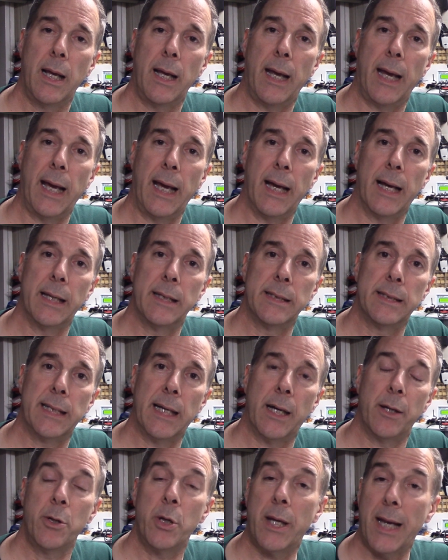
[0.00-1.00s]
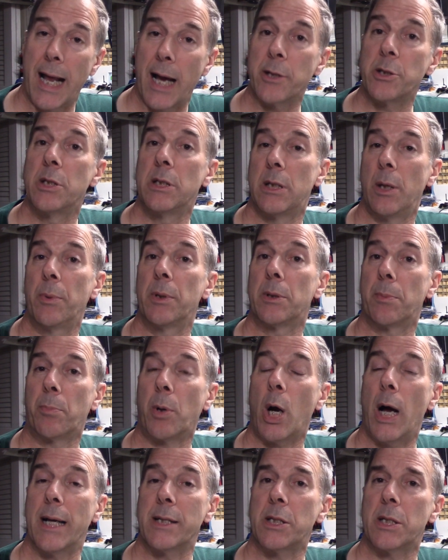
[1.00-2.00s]
And you can actually see what the
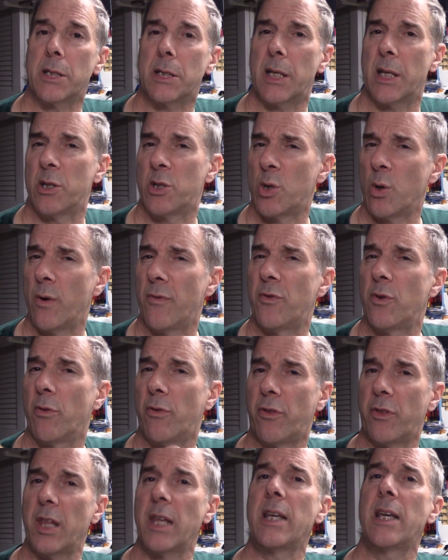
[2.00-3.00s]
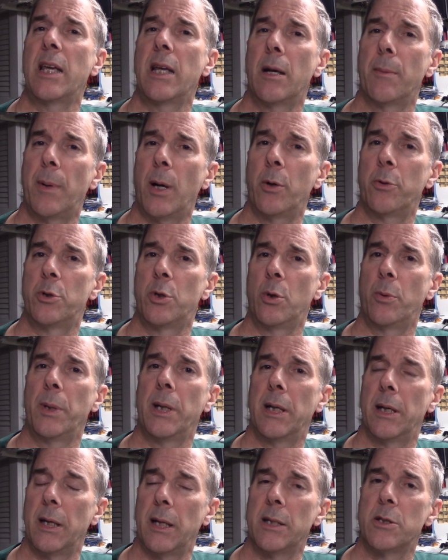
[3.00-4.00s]
process is. So if you're thinking about
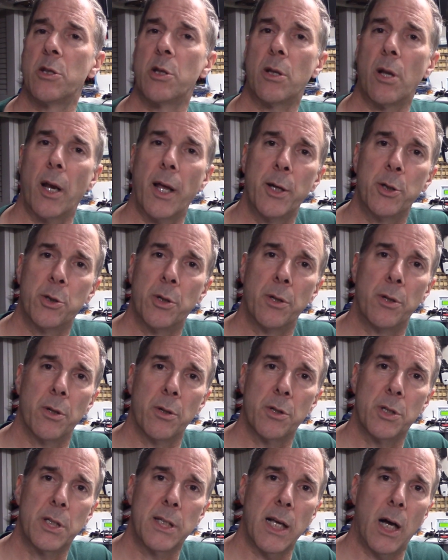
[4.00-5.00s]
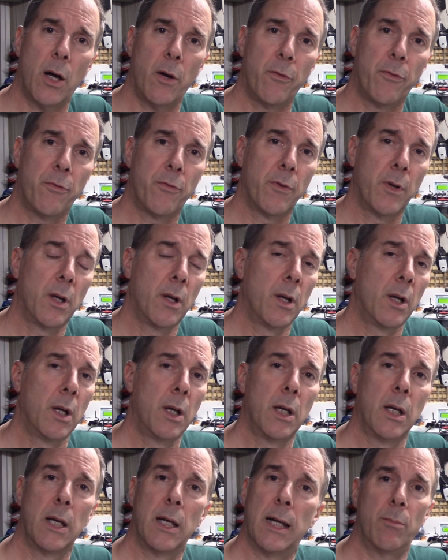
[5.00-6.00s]
doing an installation yourself,
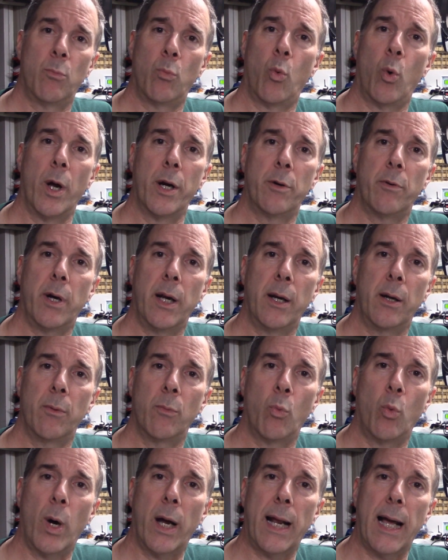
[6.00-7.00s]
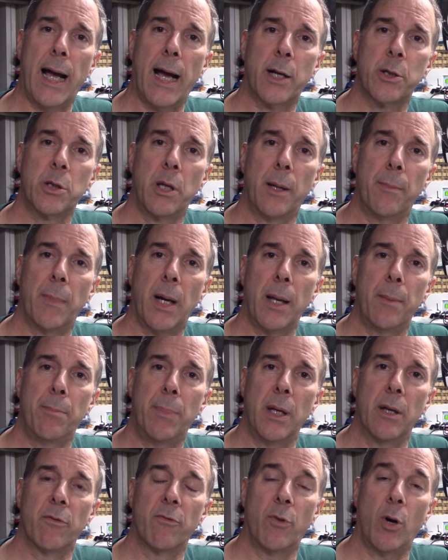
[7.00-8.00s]
wondering what actually might
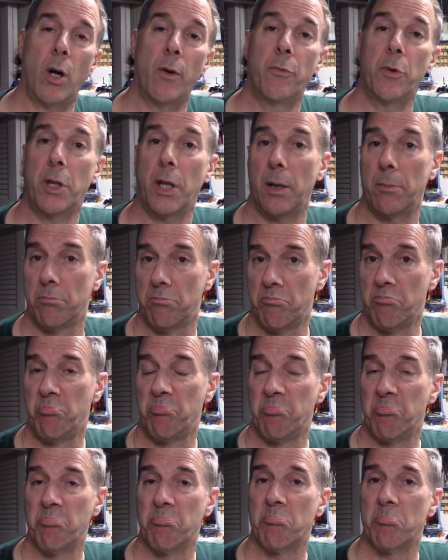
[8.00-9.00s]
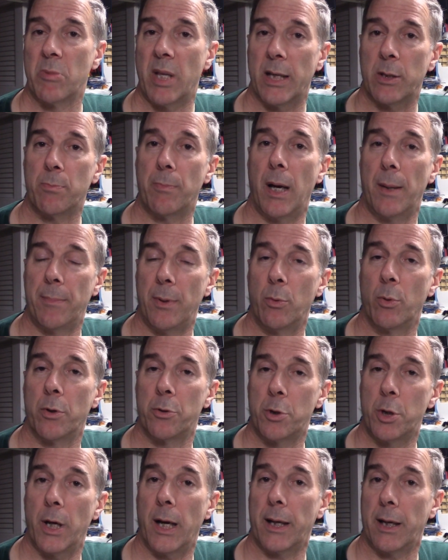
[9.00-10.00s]
be involved with it, that might be worth
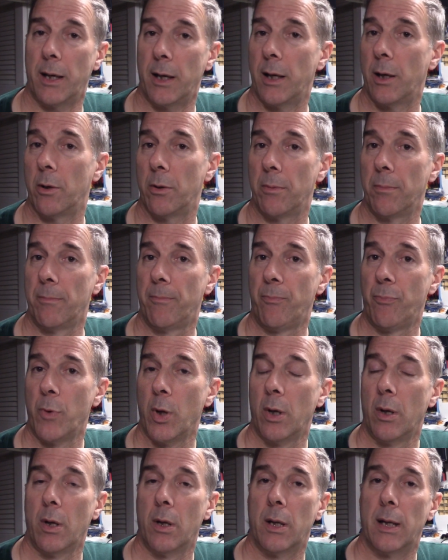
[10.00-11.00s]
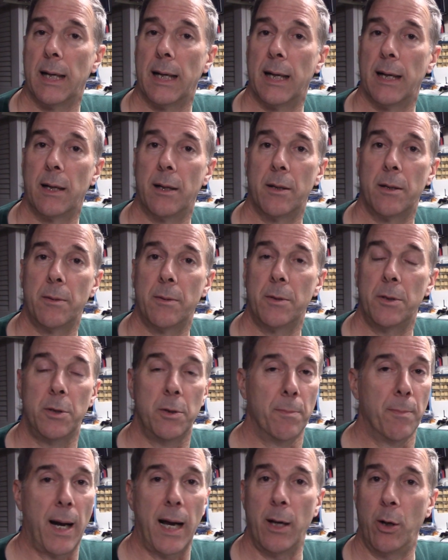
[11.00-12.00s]
checking out.
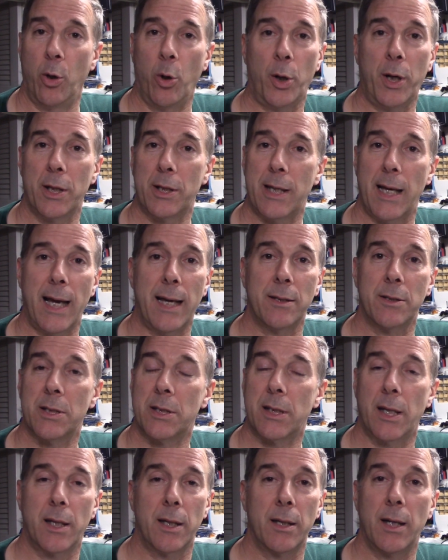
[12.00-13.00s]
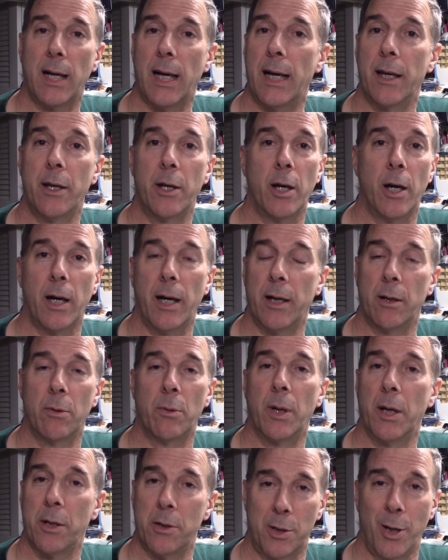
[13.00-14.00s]
You might look at that and say, no, I don't
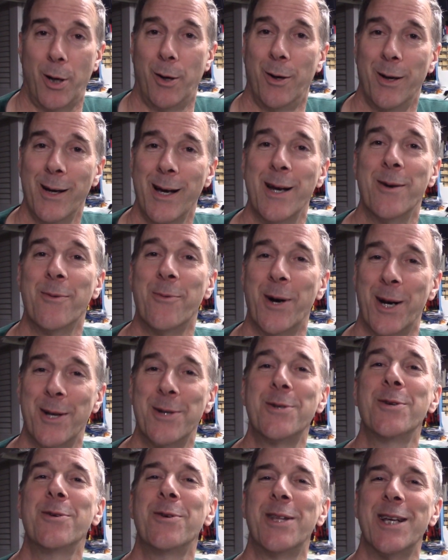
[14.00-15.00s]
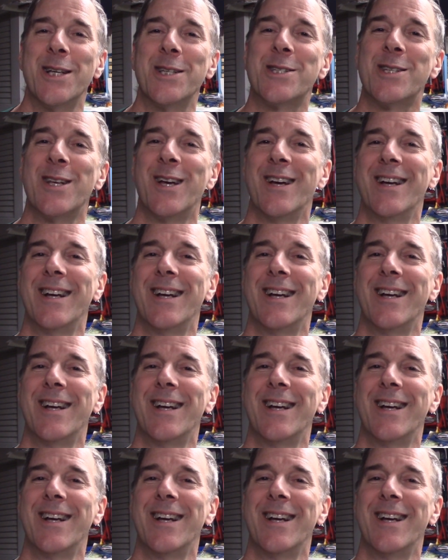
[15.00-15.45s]
want to do this.